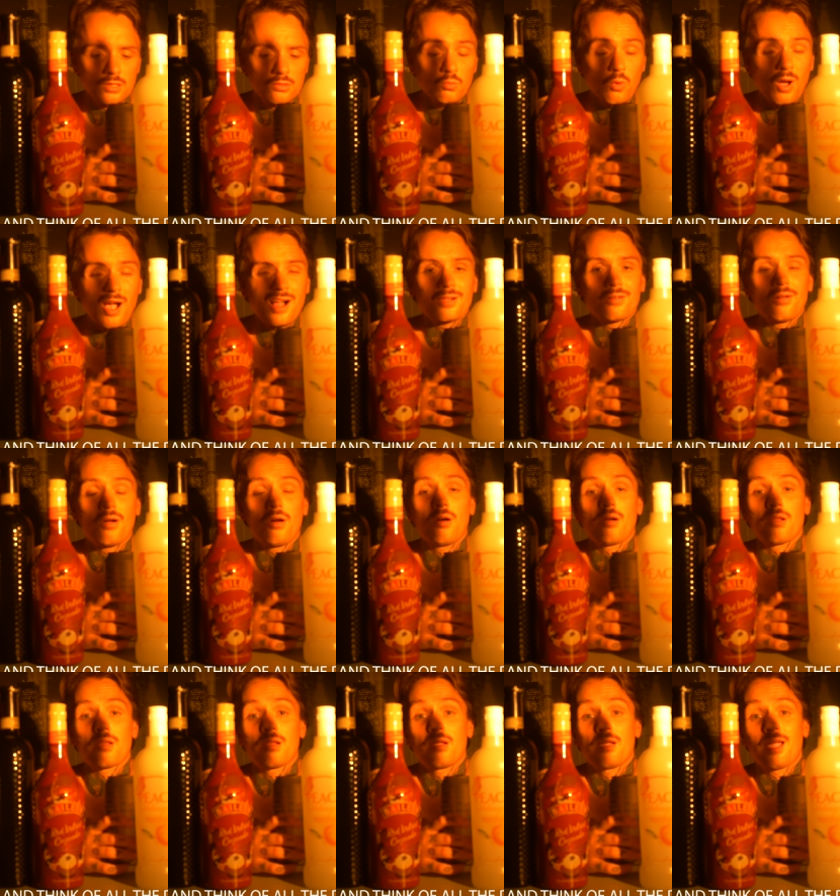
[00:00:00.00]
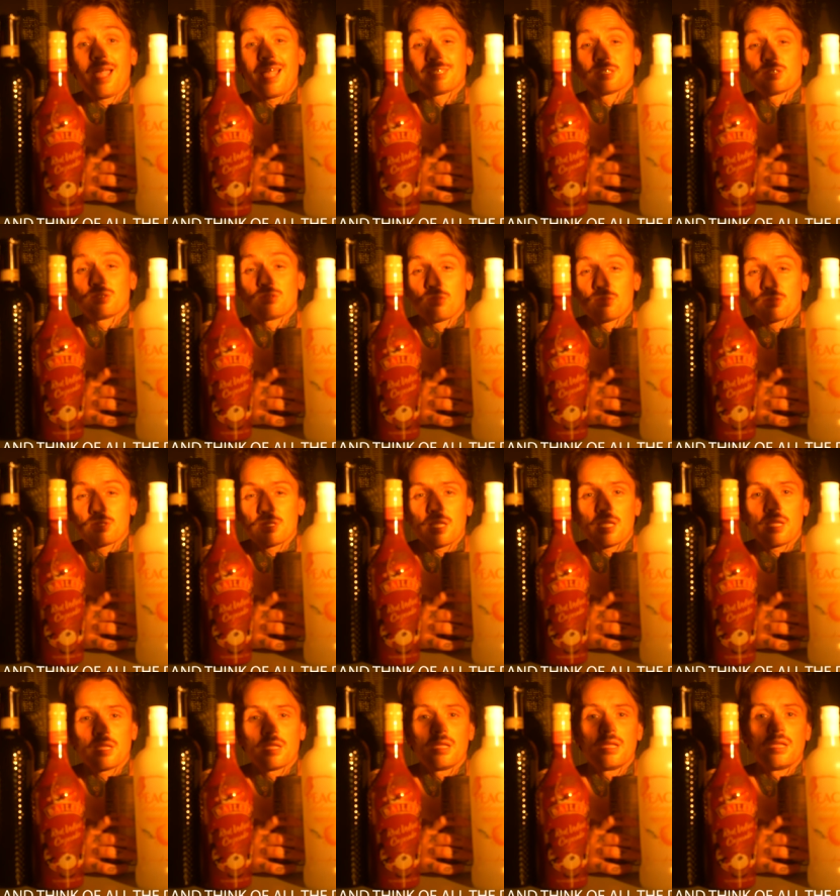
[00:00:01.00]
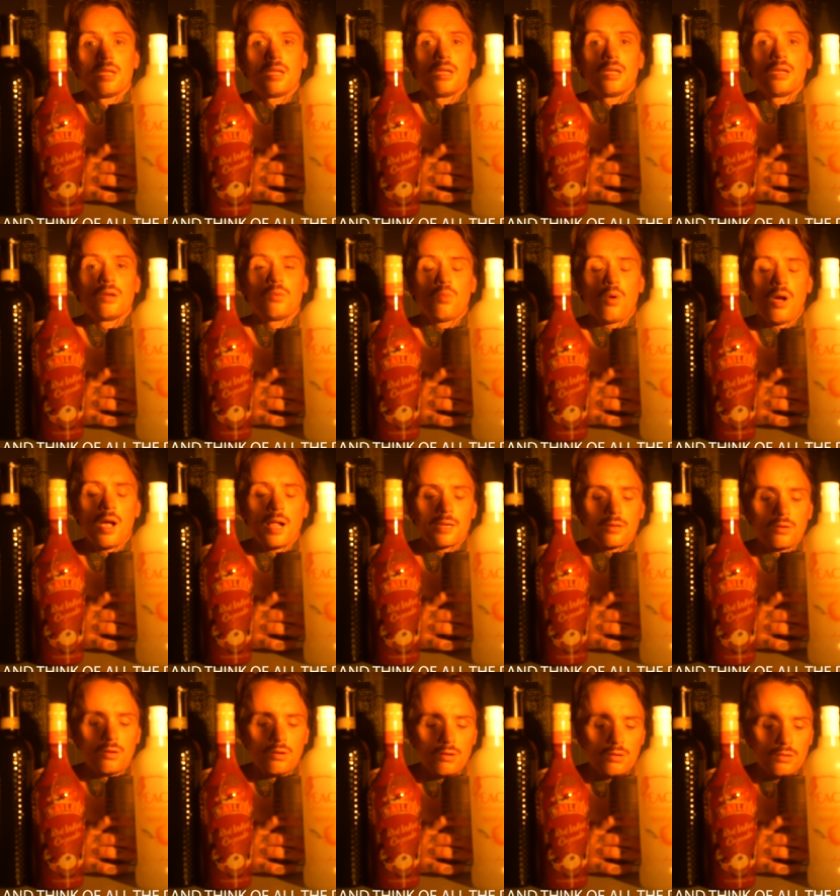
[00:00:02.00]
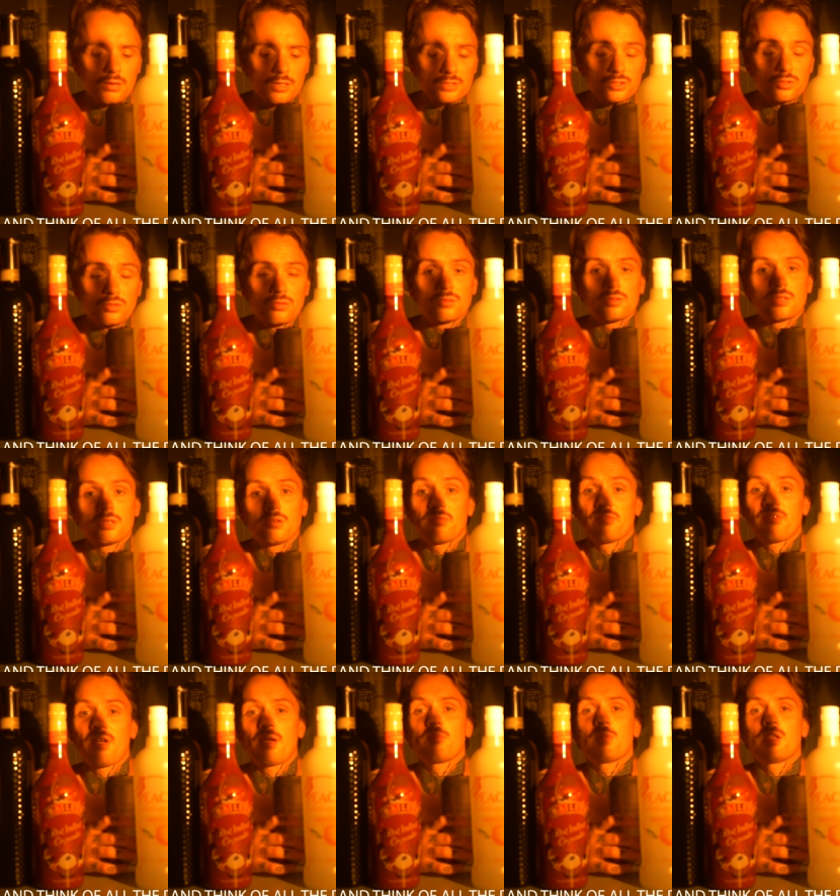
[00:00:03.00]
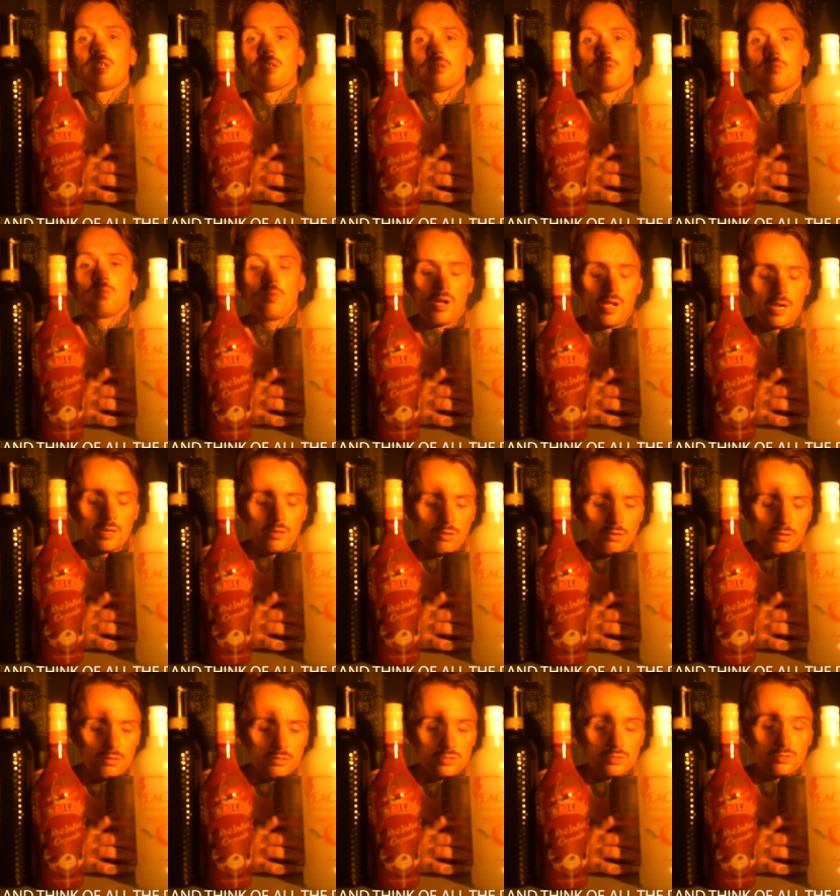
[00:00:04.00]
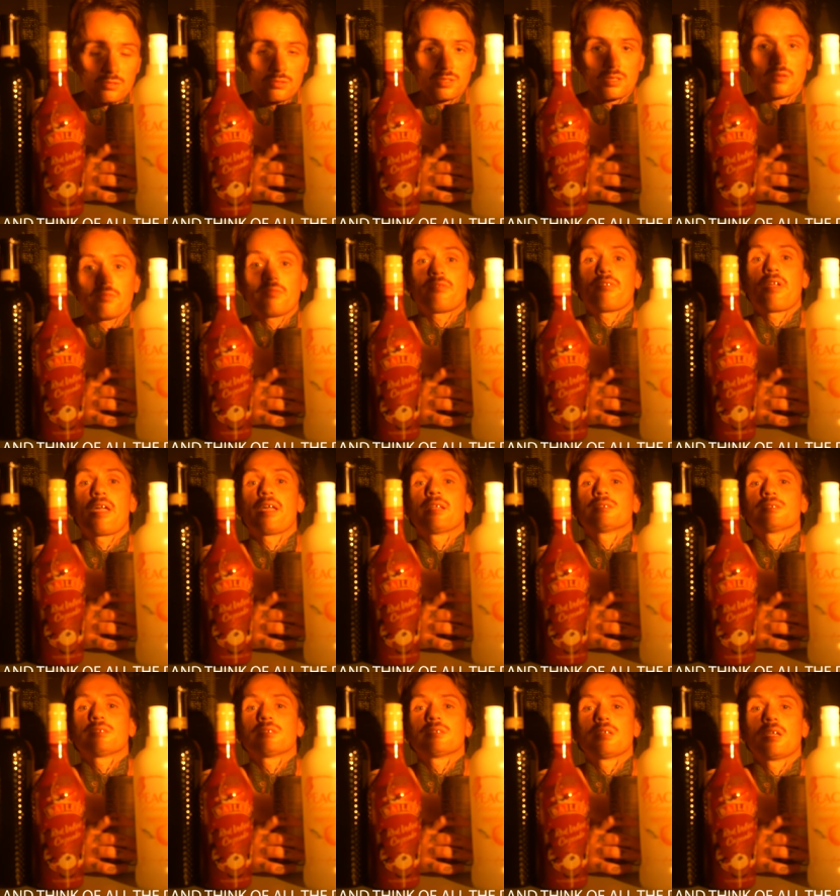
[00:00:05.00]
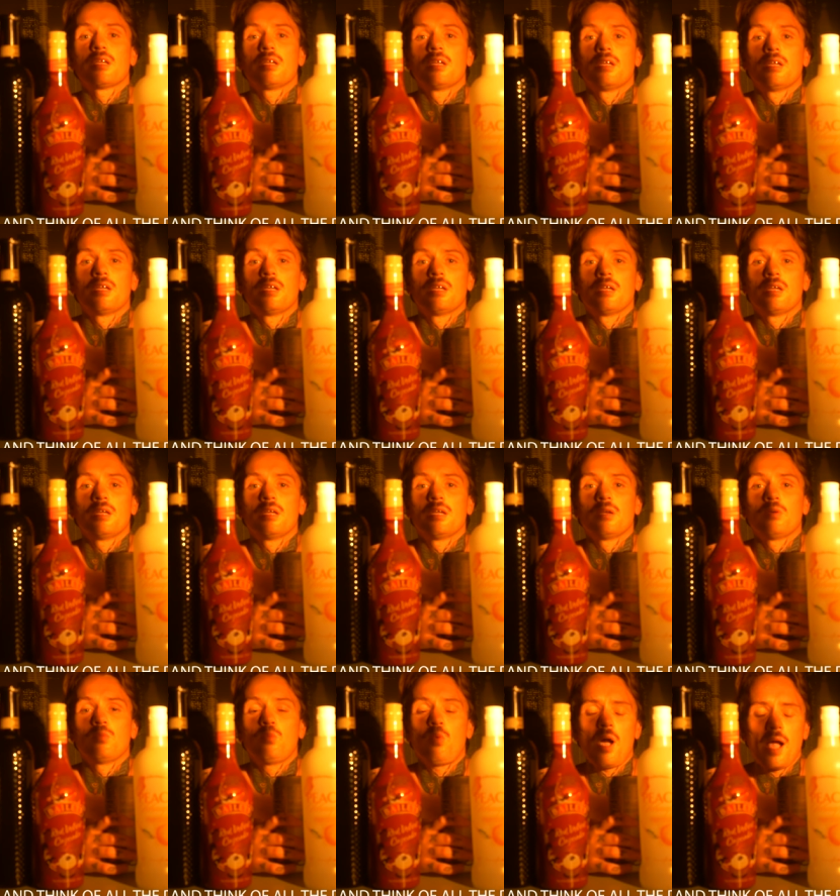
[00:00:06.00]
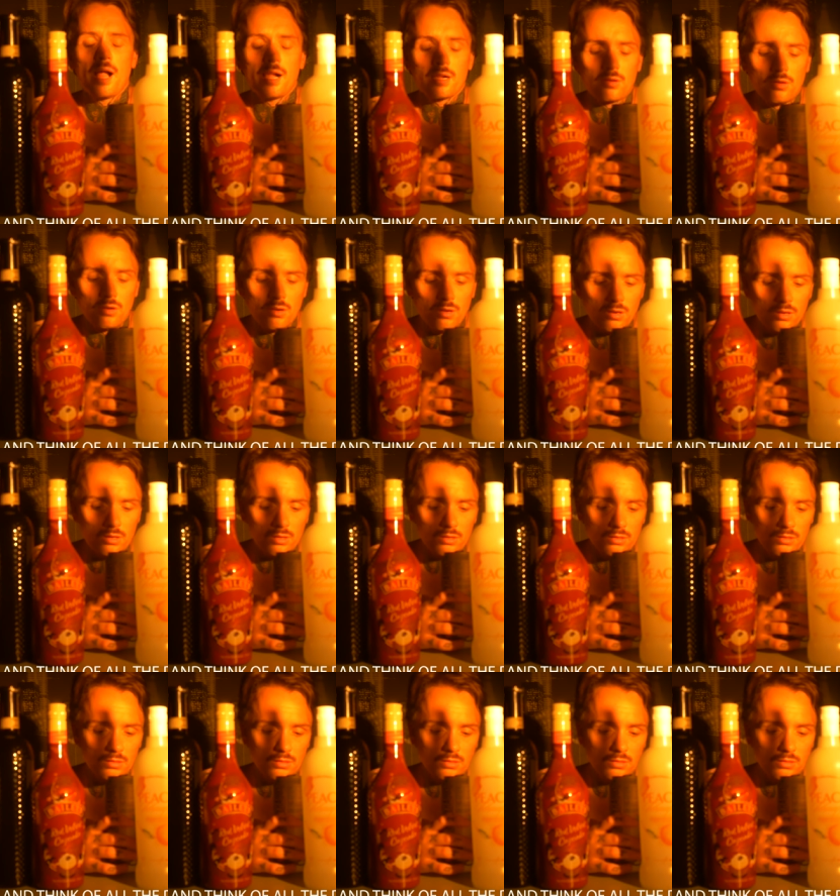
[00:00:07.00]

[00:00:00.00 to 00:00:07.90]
what alcohol has done to you, what alcohol has done to your family, what alcohol has done to your friends, what alcohol